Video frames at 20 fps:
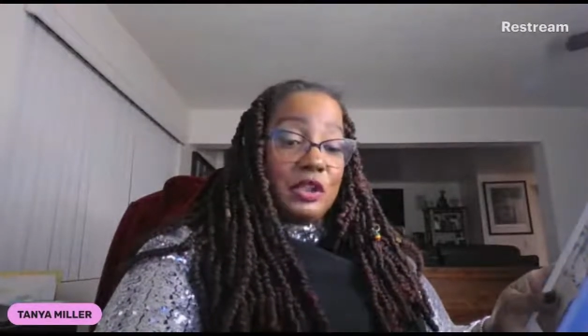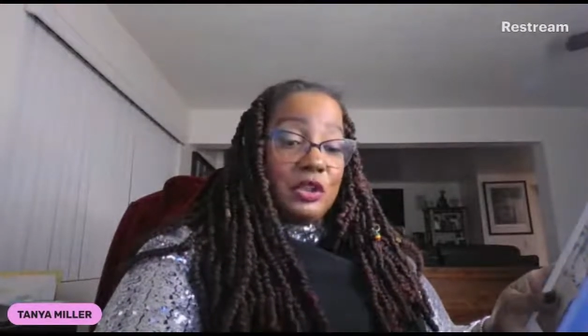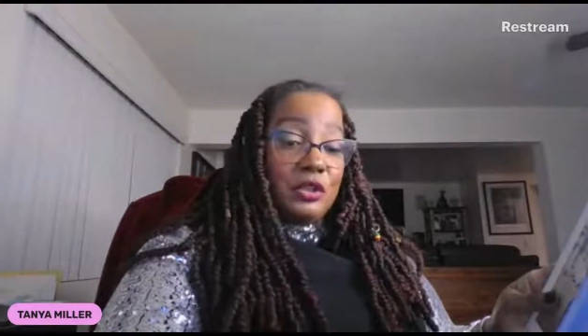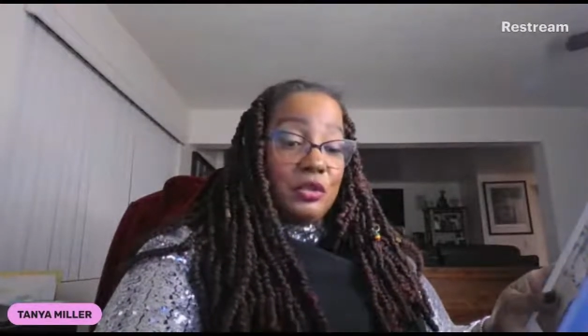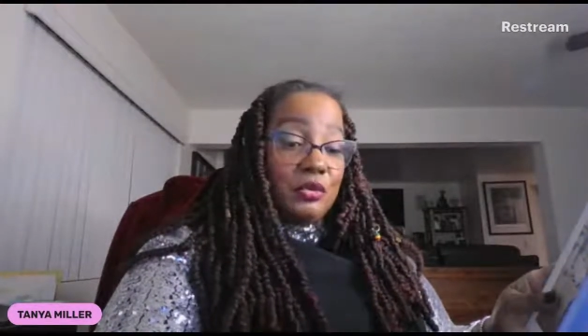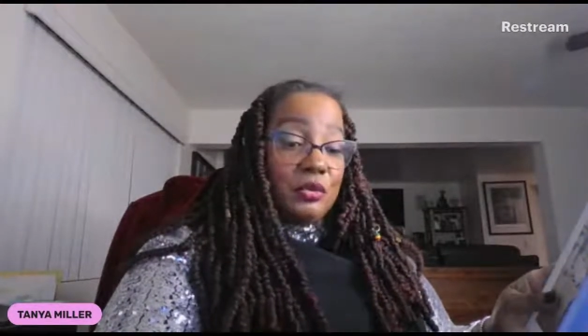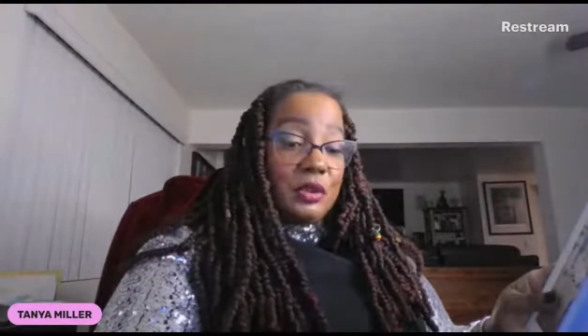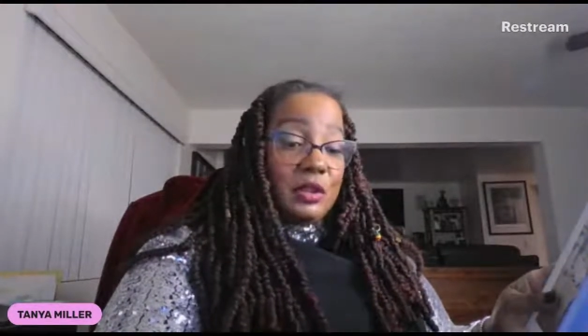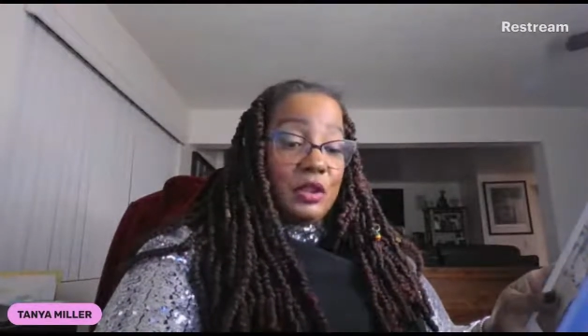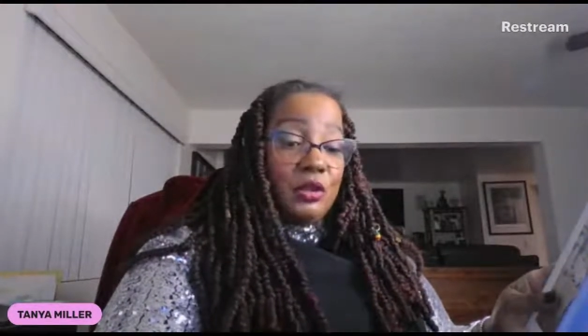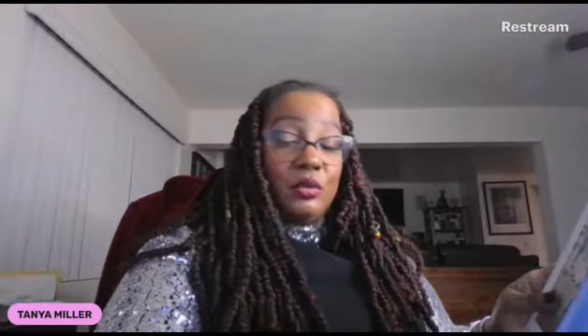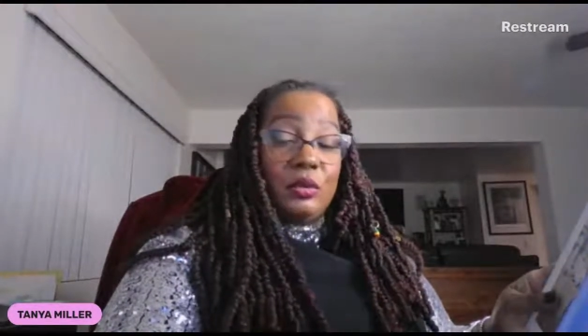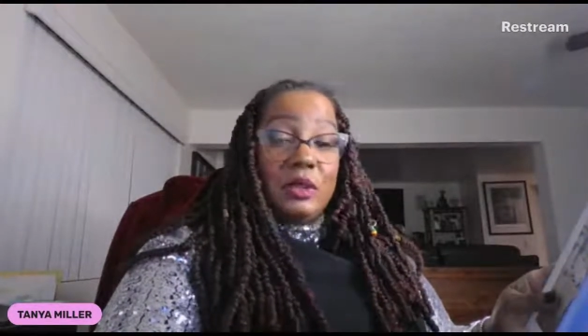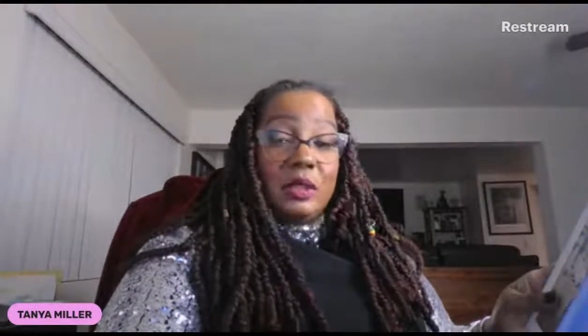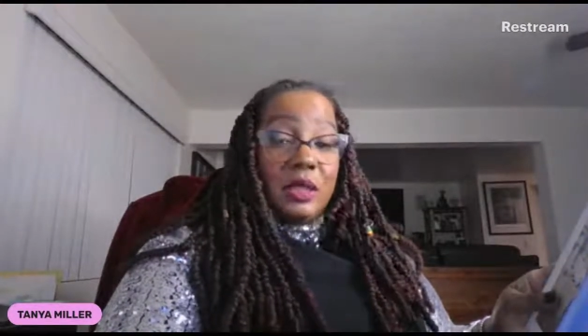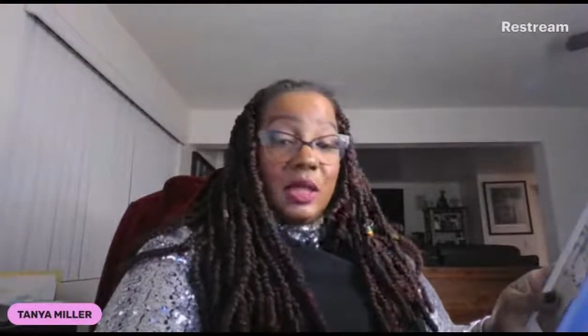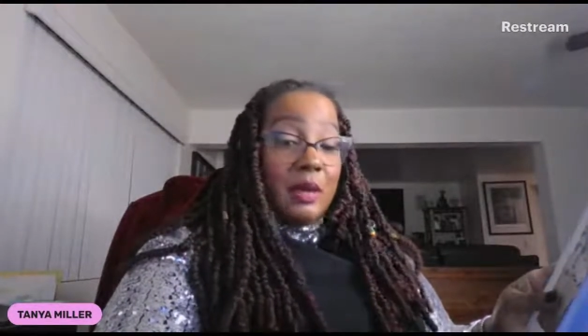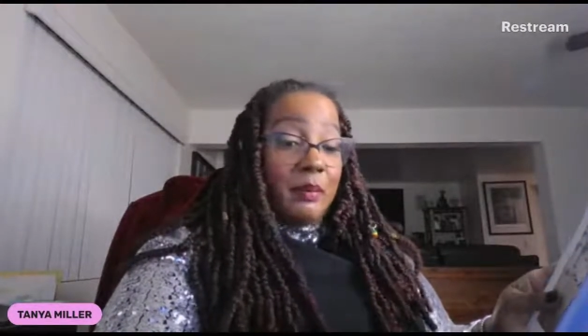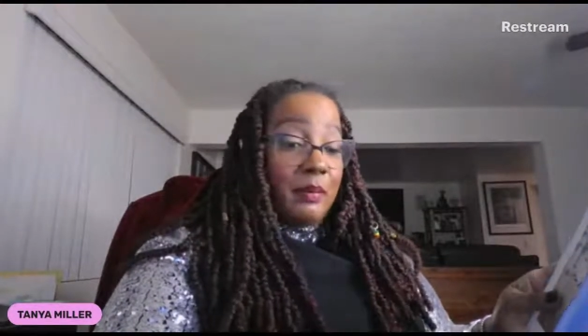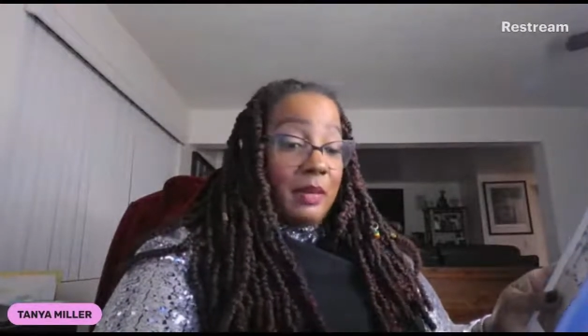students who
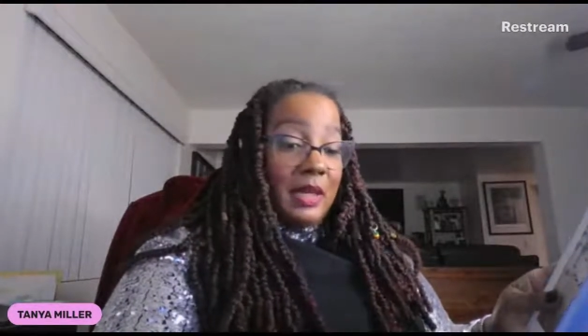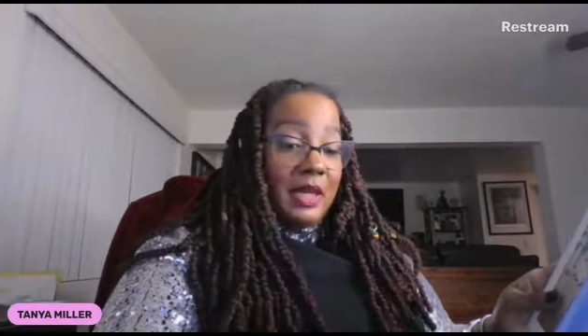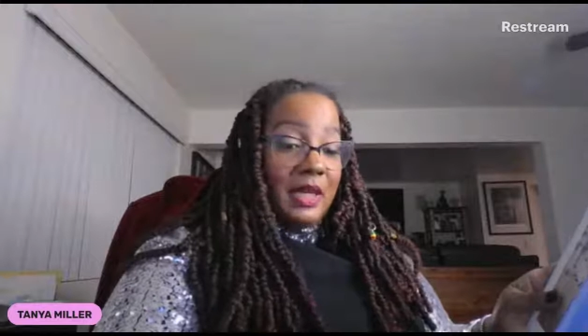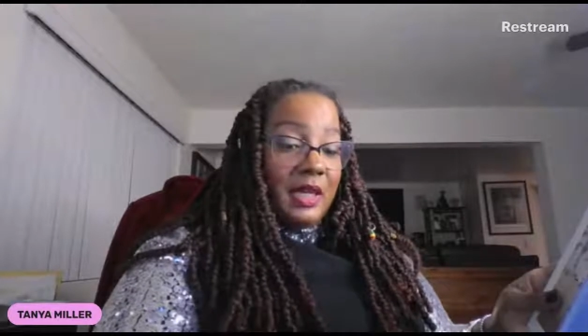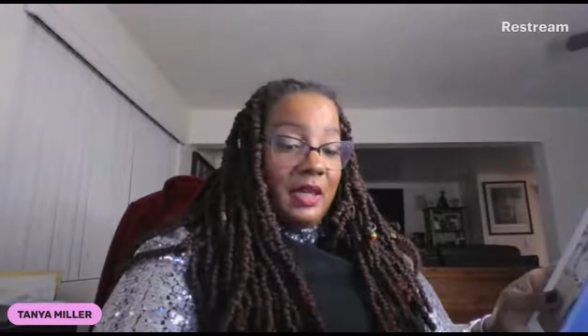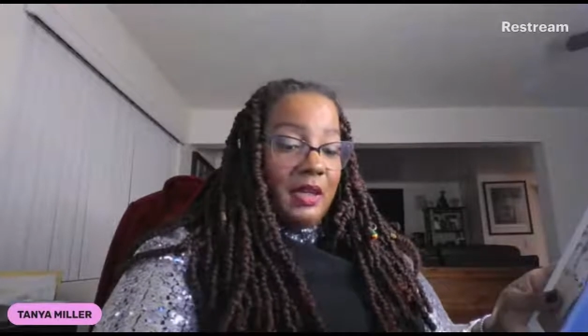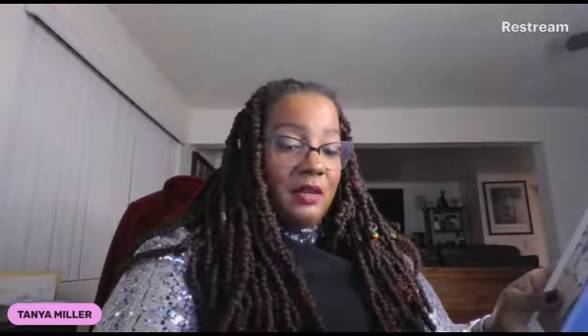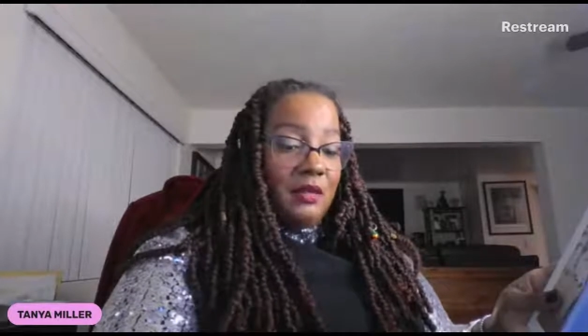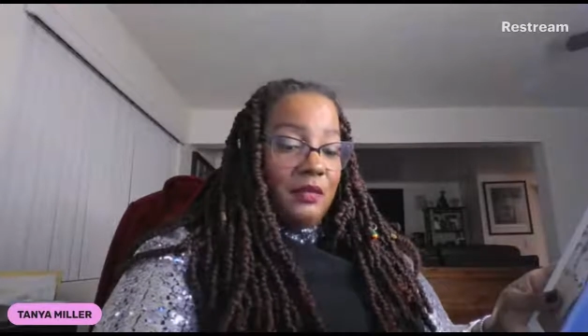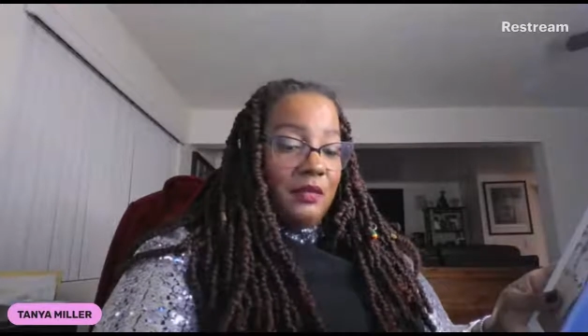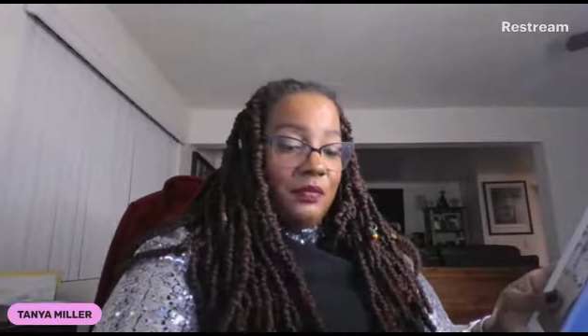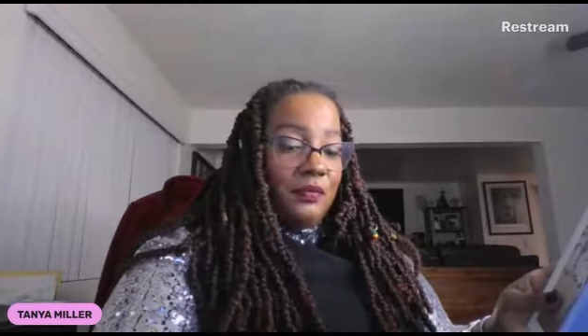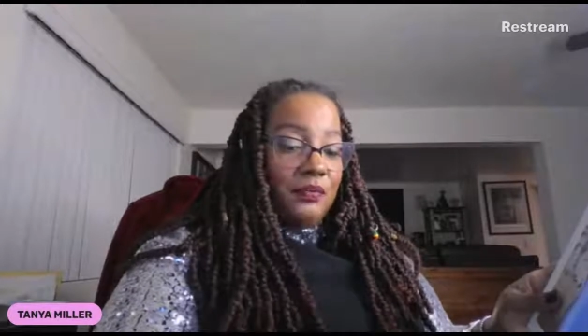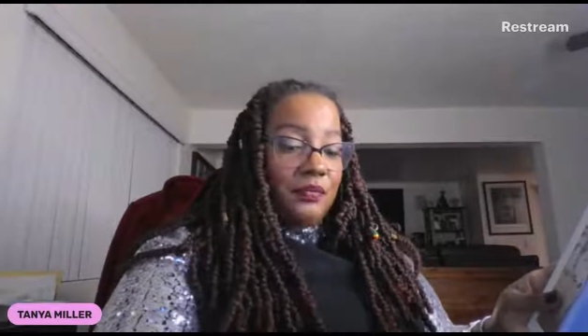did not behave.